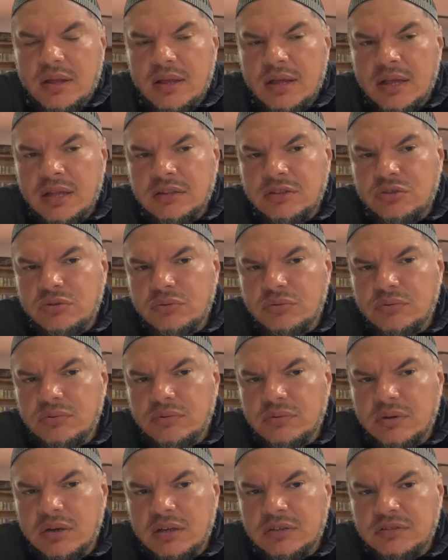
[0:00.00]
and
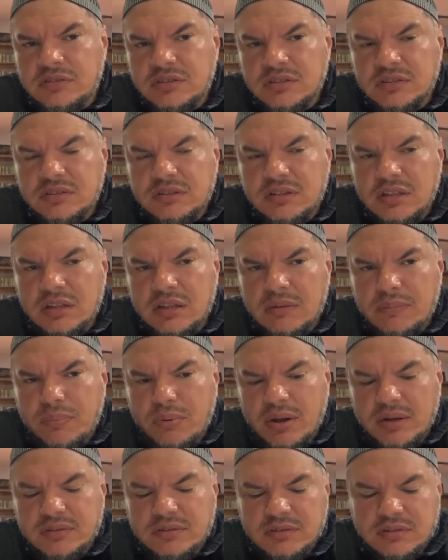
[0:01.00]
to assist in the
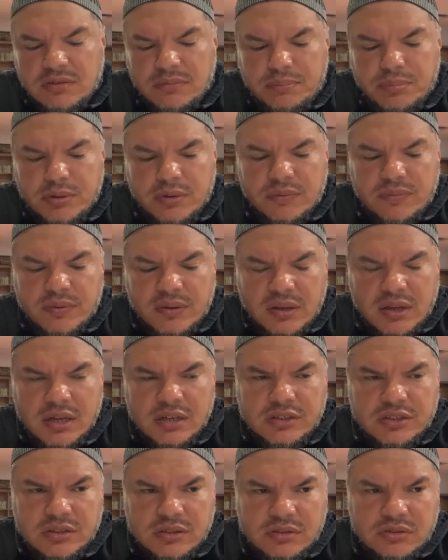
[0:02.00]
process of
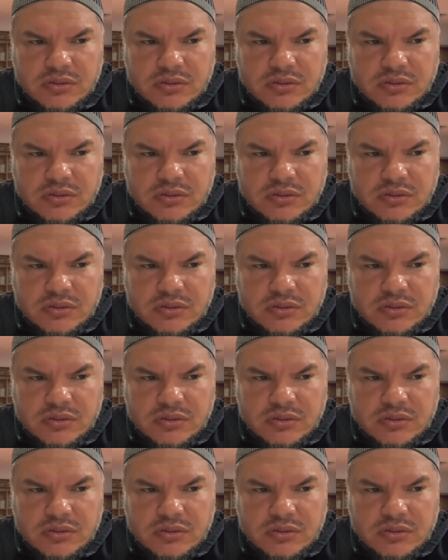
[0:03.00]
purification.